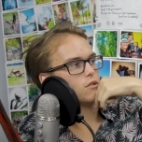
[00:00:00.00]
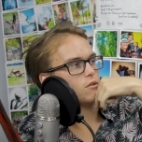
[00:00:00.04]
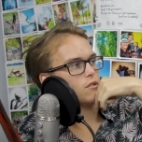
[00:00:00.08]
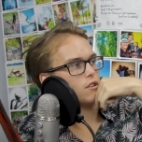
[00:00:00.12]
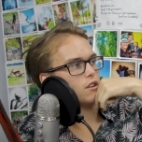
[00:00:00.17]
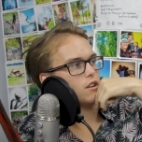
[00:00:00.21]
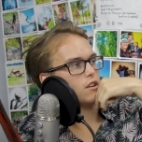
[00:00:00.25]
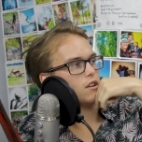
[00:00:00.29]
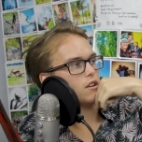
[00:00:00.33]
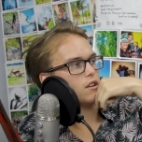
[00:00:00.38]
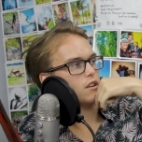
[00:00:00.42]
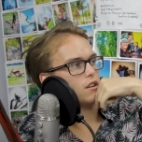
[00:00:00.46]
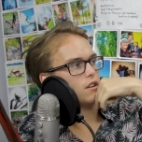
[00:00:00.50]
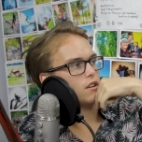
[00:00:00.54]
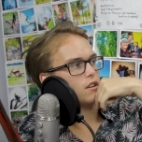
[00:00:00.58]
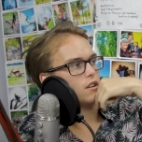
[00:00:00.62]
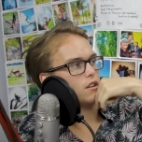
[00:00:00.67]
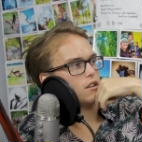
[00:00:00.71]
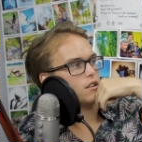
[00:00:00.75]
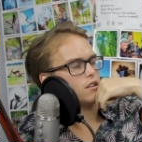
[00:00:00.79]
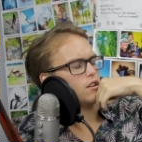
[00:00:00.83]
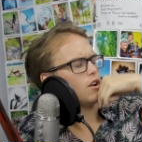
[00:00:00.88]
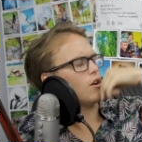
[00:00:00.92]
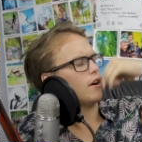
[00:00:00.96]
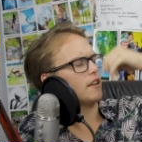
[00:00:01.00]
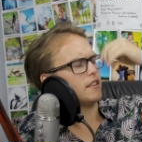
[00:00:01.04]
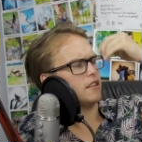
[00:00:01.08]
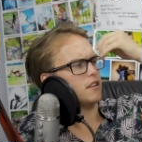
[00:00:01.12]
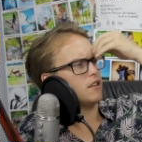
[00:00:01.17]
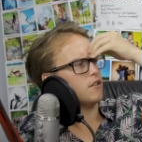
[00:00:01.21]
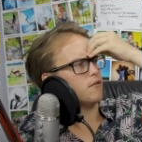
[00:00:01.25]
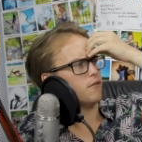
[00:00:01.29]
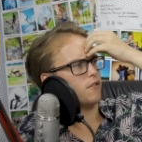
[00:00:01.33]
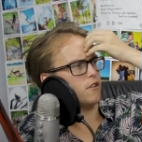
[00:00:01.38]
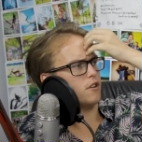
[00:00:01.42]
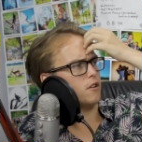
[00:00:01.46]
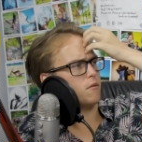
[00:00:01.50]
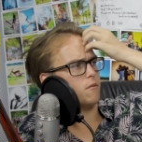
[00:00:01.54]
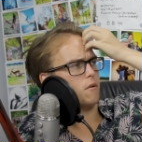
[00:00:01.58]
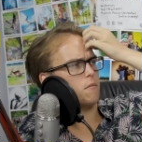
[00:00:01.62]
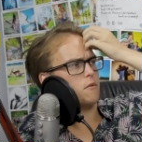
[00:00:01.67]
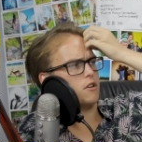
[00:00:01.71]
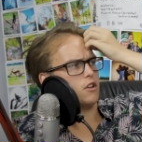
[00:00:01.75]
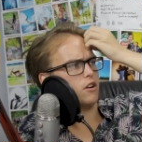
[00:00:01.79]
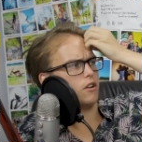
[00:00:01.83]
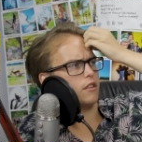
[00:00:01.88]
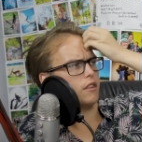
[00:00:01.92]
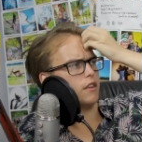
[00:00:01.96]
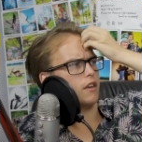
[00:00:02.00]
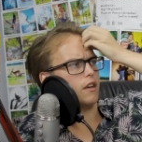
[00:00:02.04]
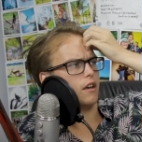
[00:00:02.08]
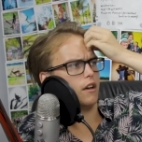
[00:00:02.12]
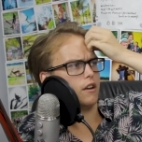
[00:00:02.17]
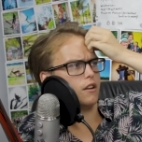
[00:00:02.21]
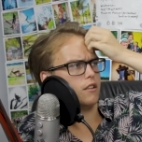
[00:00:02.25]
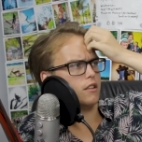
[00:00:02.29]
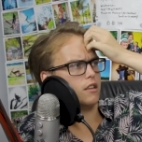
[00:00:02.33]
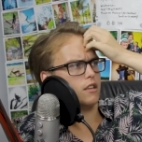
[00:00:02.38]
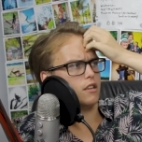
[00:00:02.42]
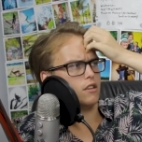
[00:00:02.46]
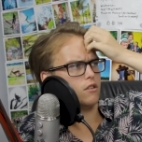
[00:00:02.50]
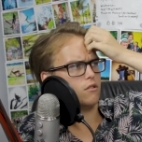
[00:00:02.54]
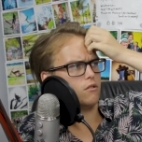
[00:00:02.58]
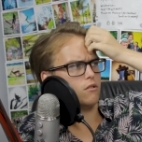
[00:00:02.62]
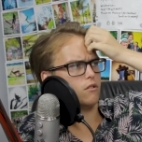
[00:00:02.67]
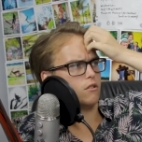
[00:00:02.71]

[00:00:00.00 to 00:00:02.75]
to a. No, I think you phoned her when we got there. I don't think you.